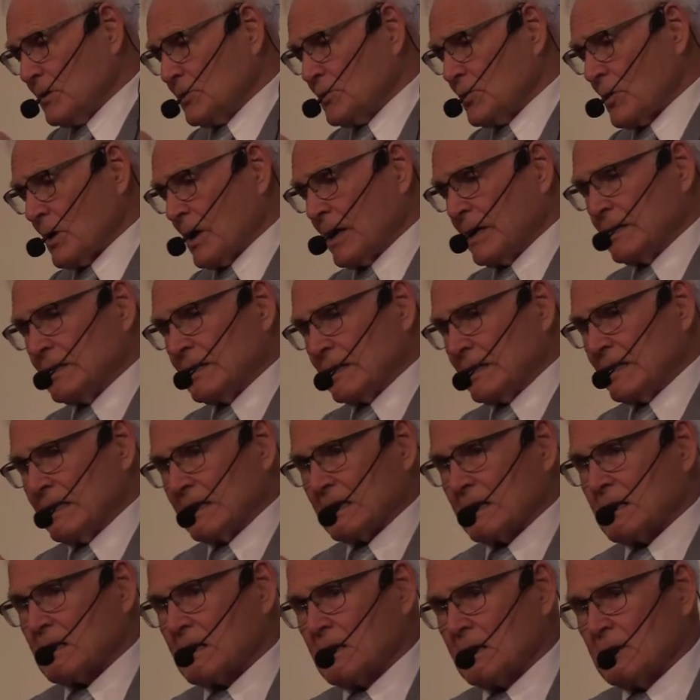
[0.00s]
and trying to get
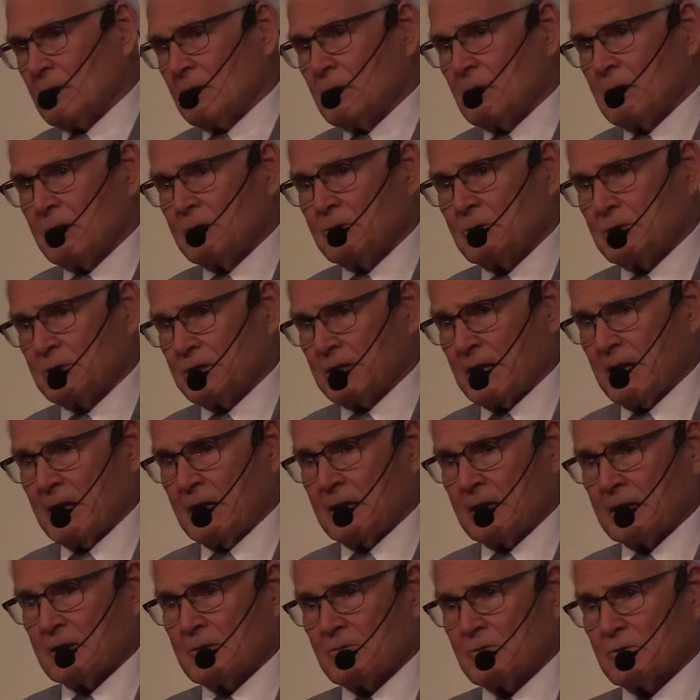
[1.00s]
a clear
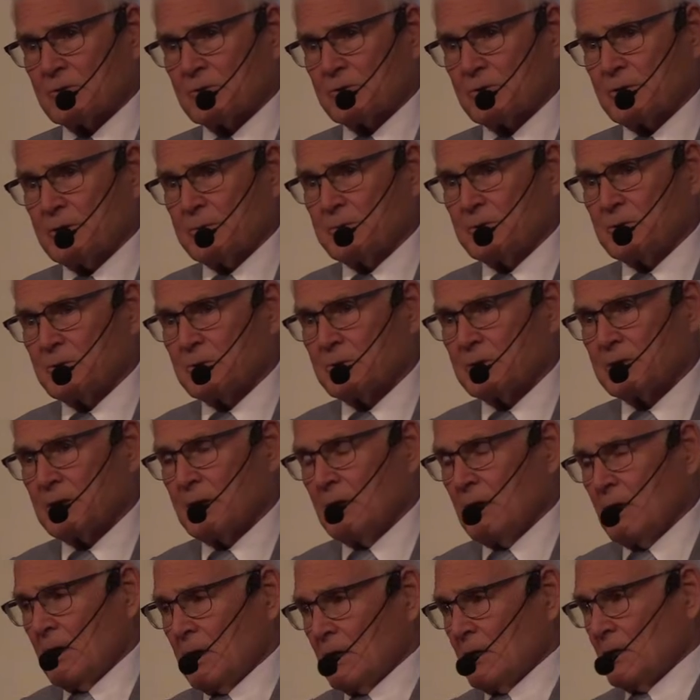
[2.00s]
understanding of the Scriptures.
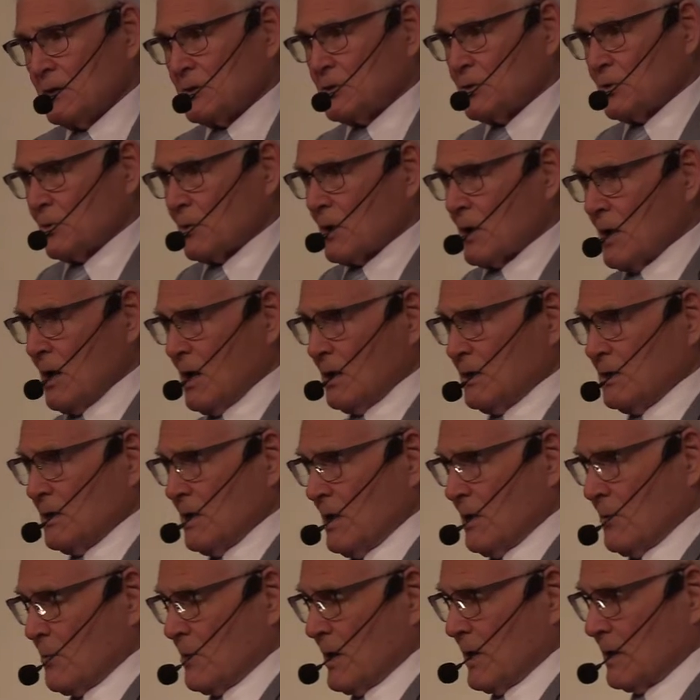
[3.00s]
And so God
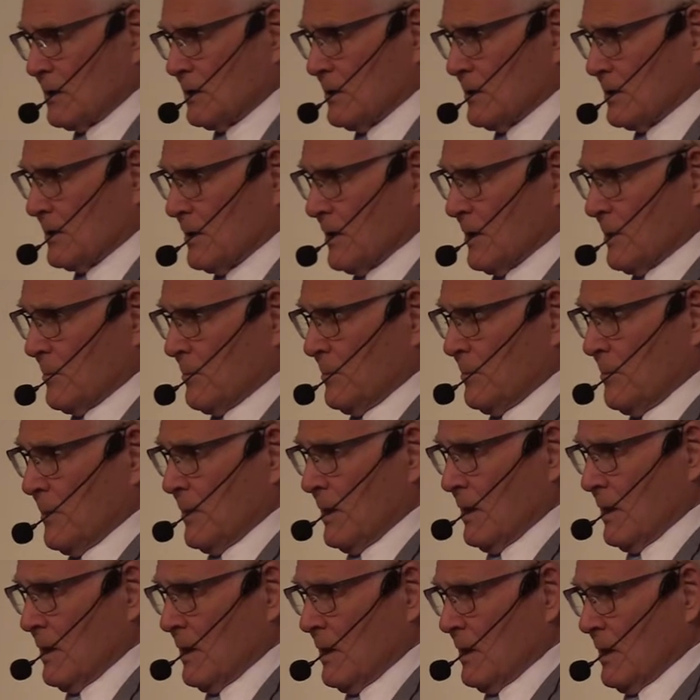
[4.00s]
directed them
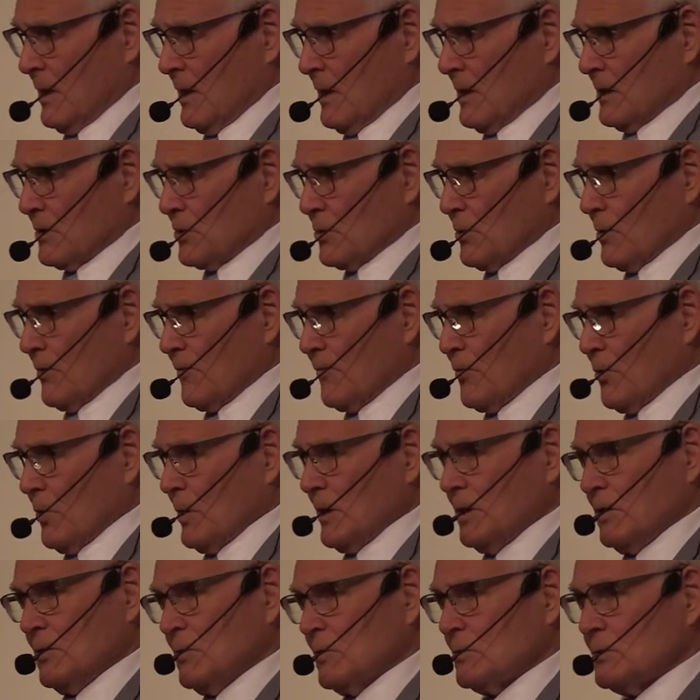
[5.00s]
to
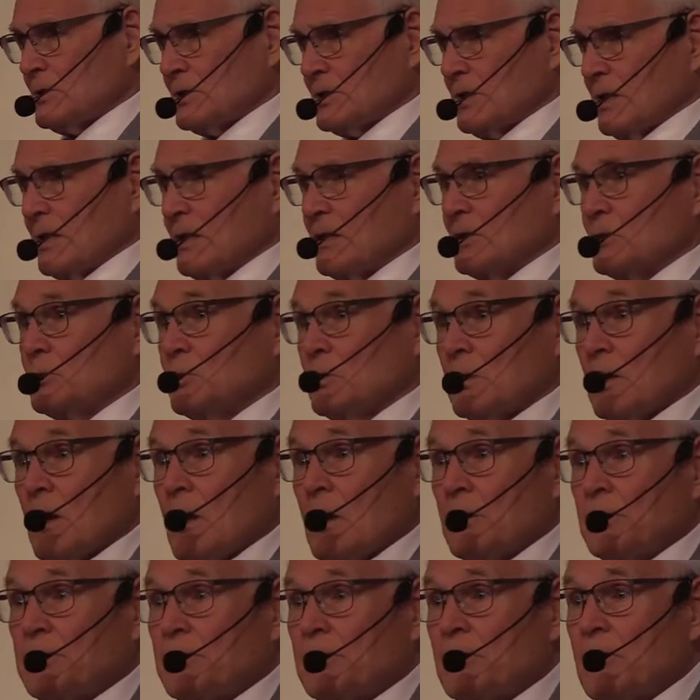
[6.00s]
avoid those things would
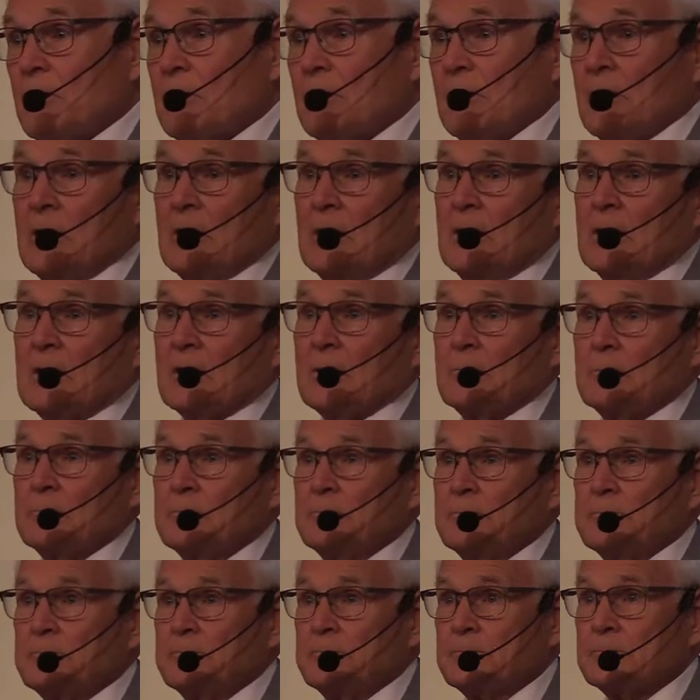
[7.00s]
alter their thinking.
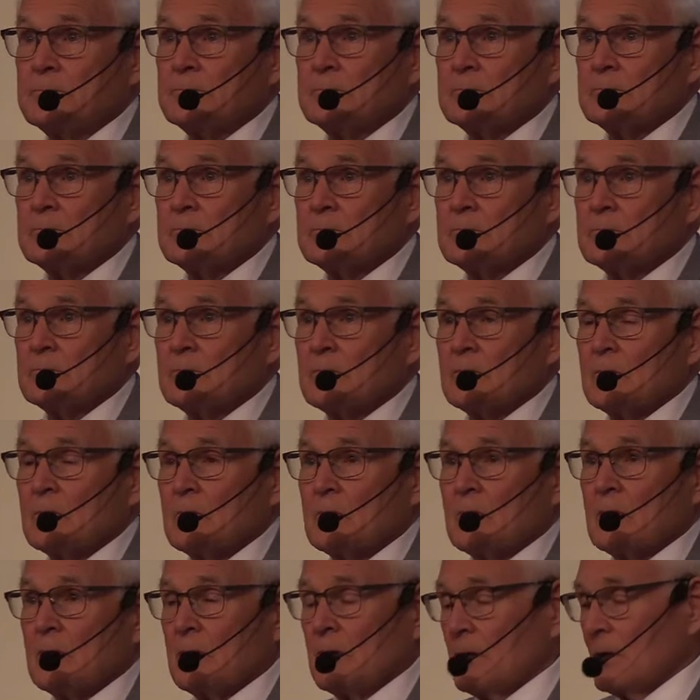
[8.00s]

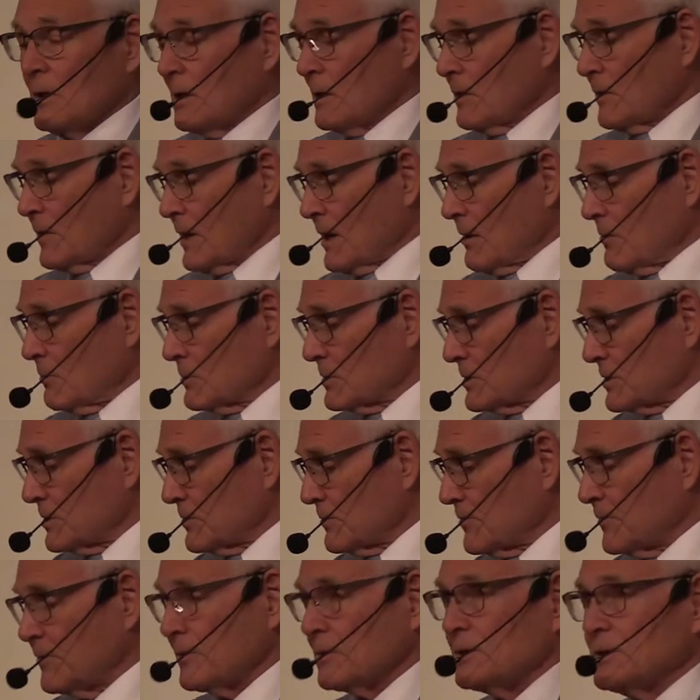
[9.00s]
And that was
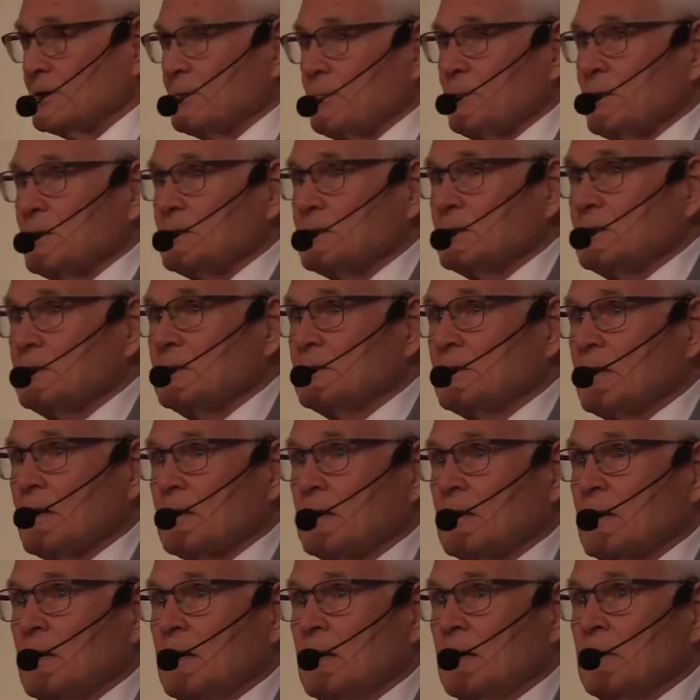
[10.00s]
the first message
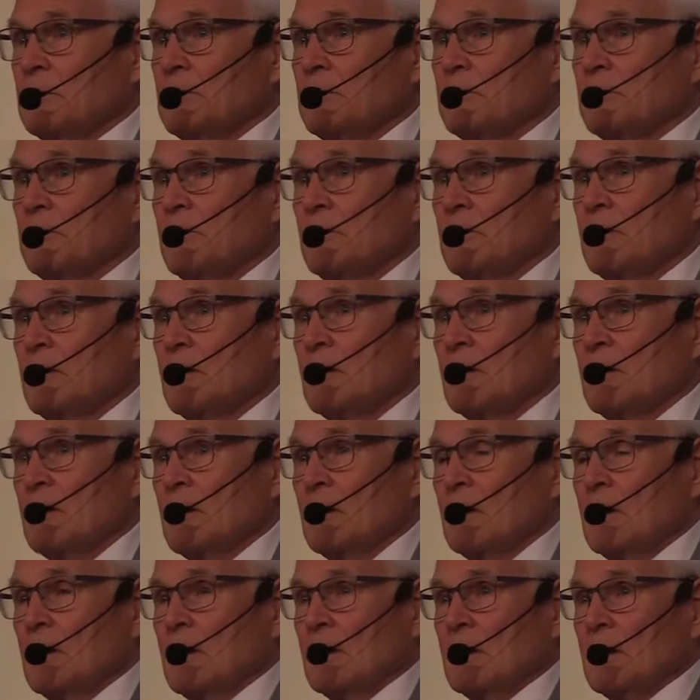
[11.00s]
that came.
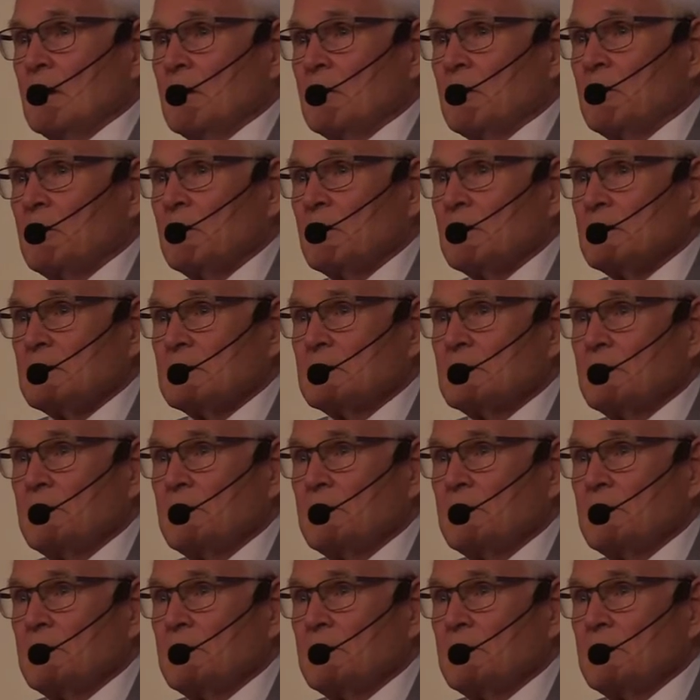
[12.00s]
But